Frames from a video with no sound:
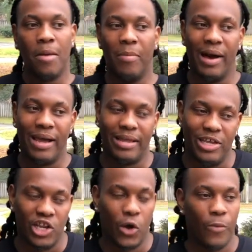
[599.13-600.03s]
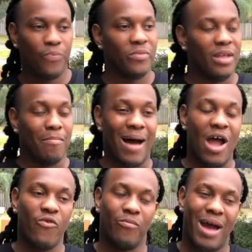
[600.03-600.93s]
But, you know,
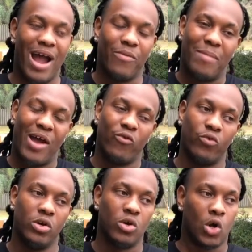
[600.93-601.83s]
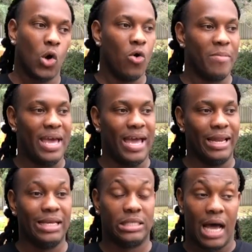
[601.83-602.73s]
my my my real goal, man,
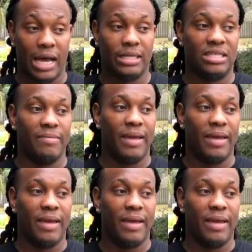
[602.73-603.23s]
is honestly,